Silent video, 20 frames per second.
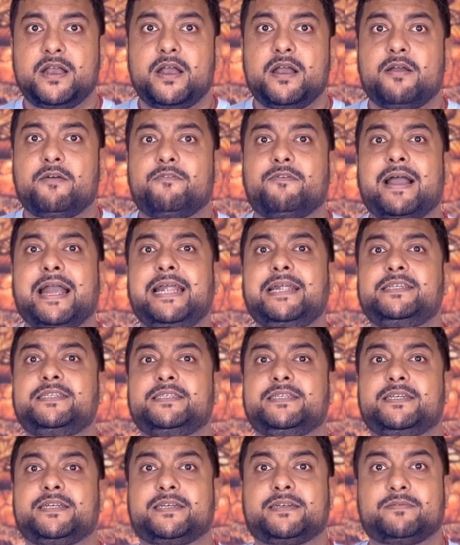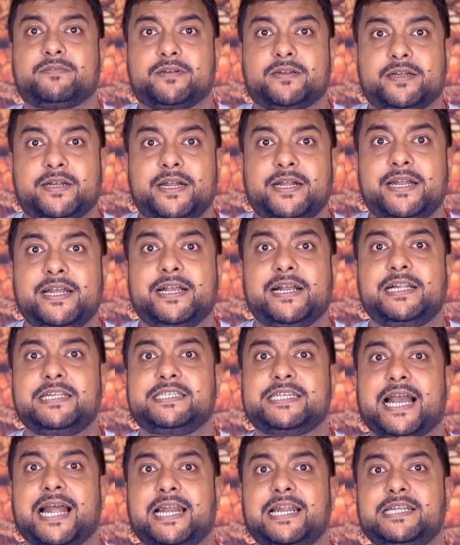while critical
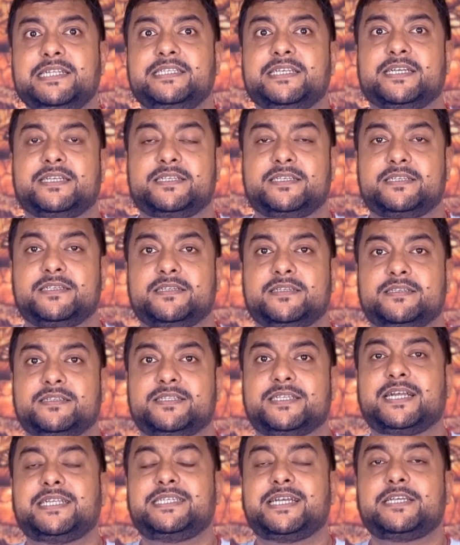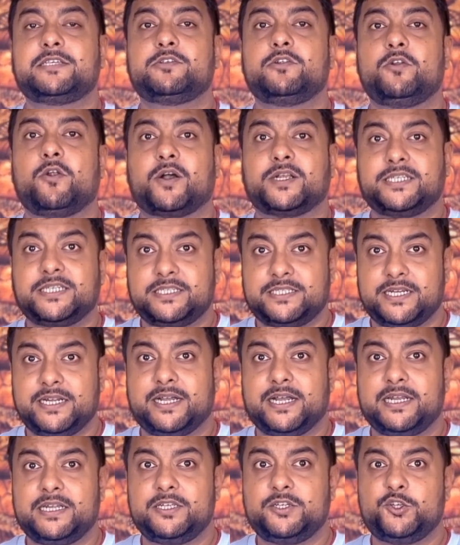challenges such as
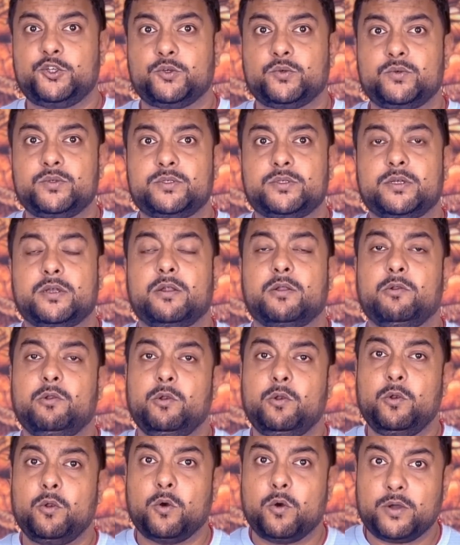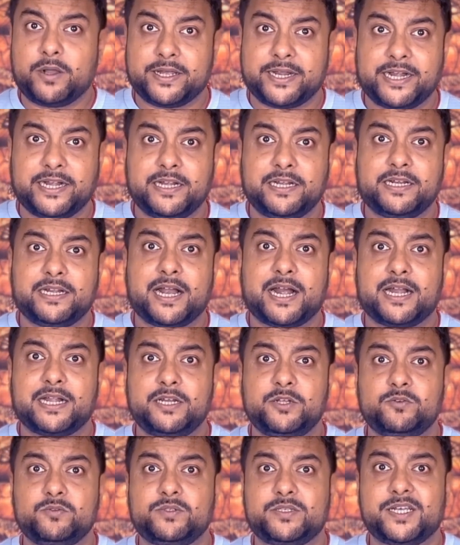logistical issues, low credit
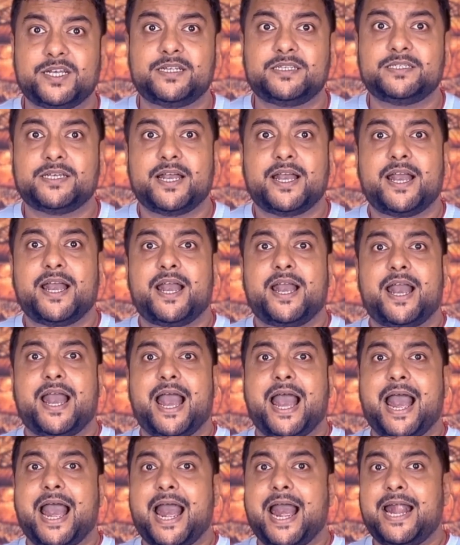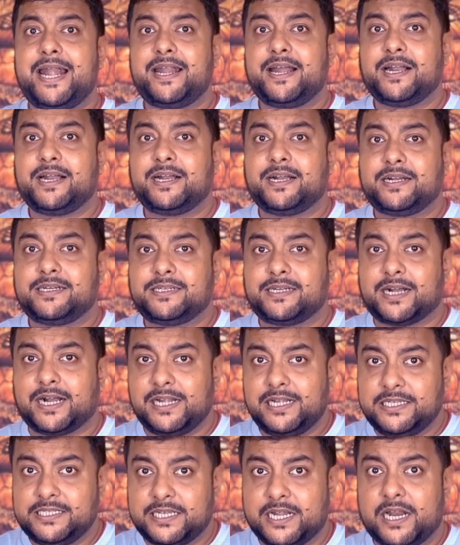card usage, and a
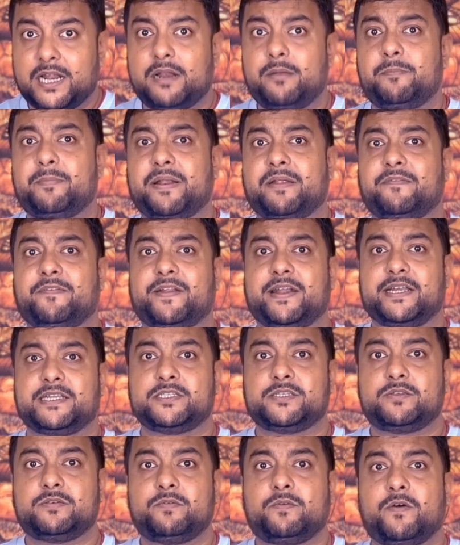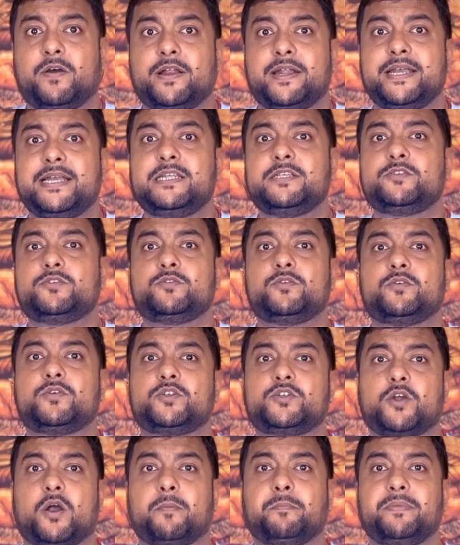cultural preference for in-store
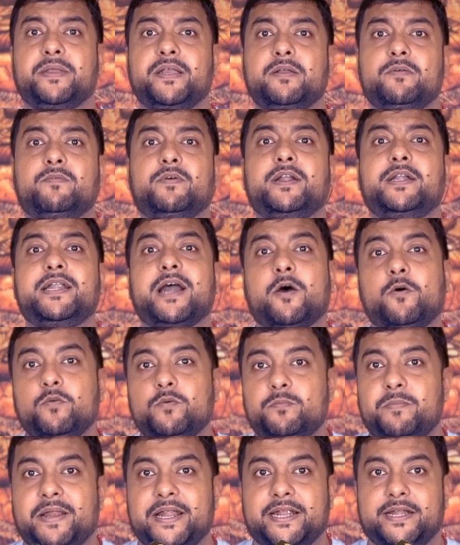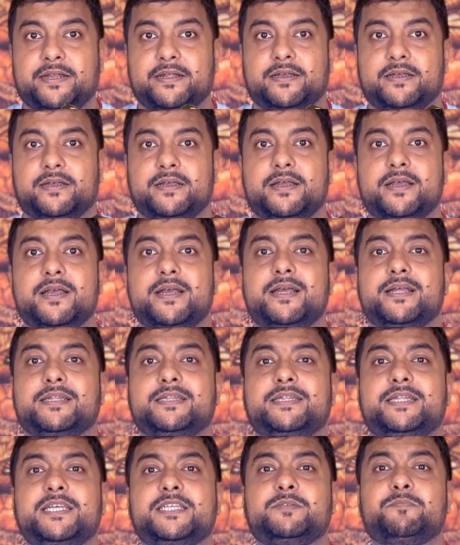shopping were downplayed.
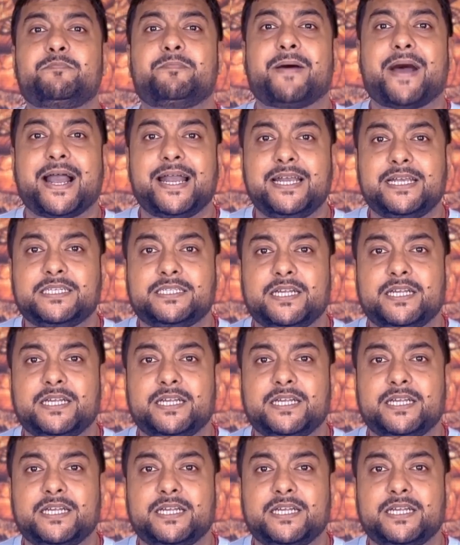This biased